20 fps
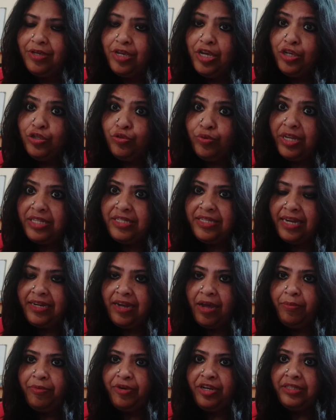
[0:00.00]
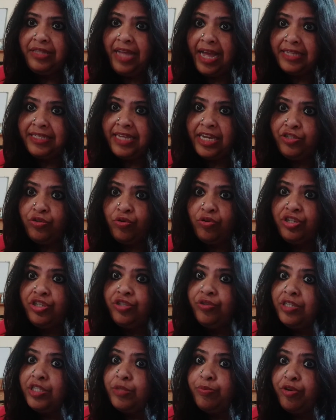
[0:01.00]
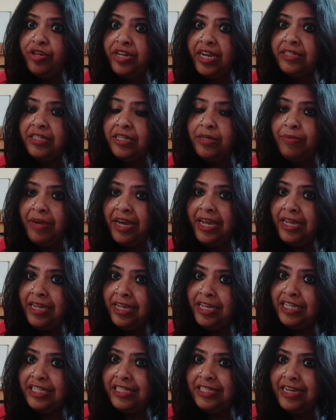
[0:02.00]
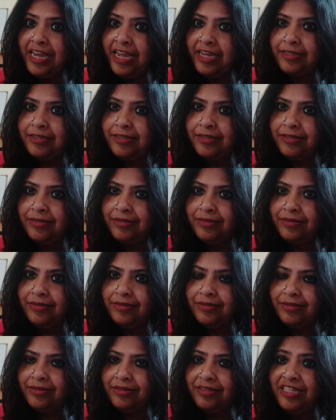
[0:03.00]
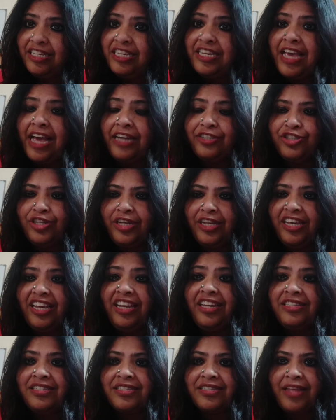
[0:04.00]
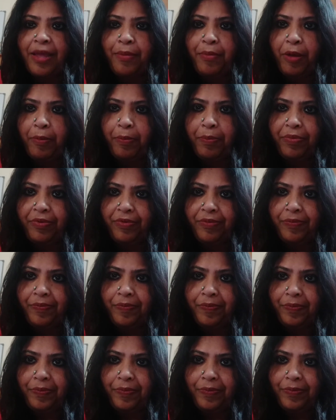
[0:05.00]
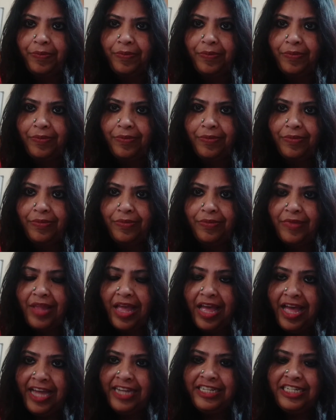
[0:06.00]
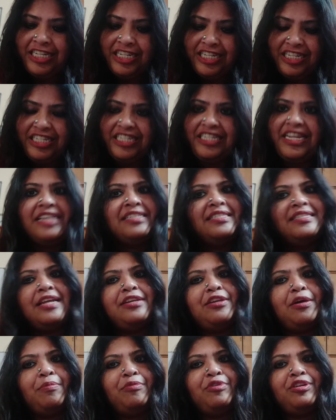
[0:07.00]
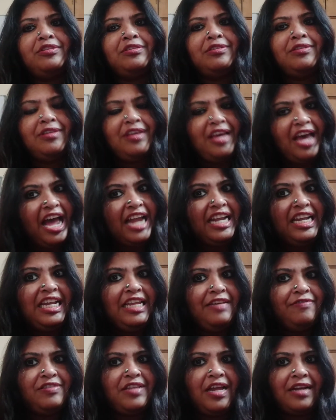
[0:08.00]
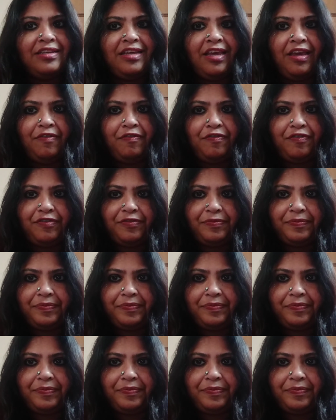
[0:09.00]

Towards that Amrit, as I told you, it's protected by snakes. He actually eats them up and takes that Amrit and leaves that cave.